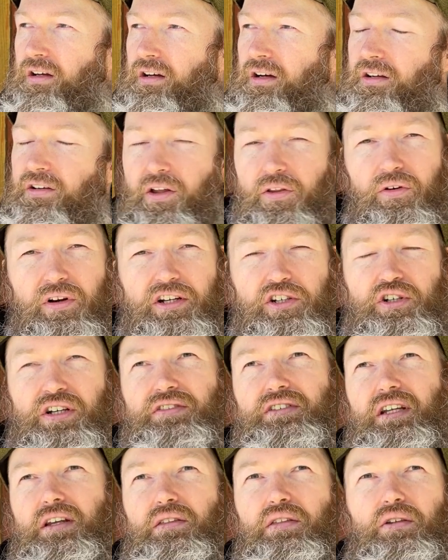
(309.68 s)
Another
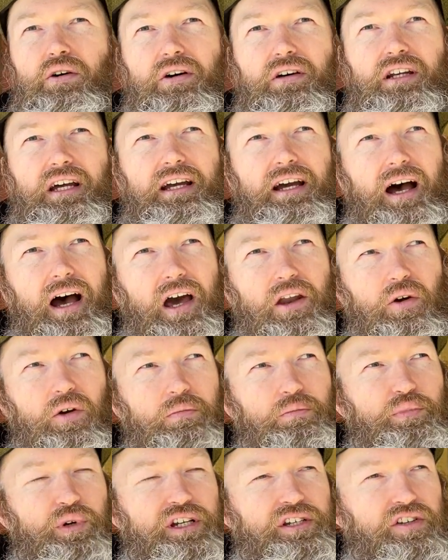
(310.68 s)
interesting thought I had on
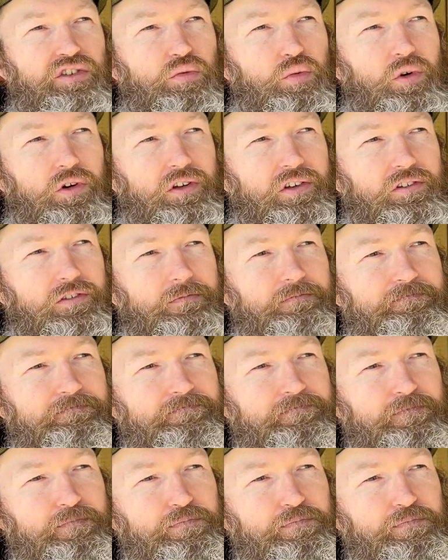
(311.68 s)
bridges was,